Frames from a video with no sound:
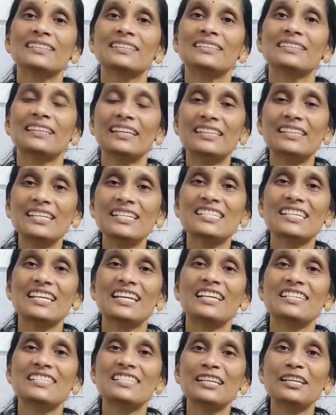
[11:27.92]
That is a
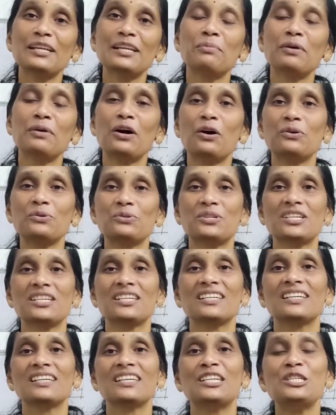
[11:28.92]
lesson about
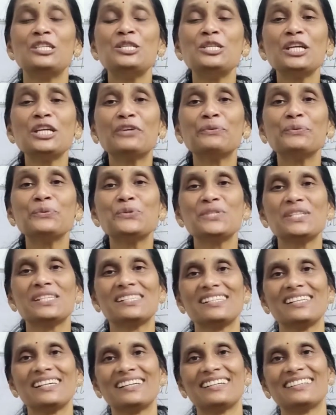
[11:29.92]
Nick
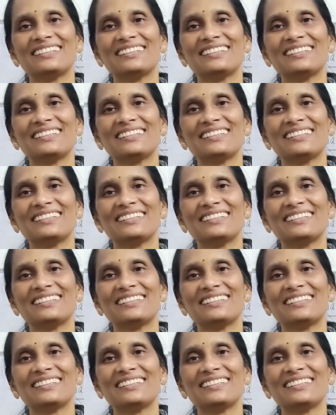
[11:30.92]
Vujicic.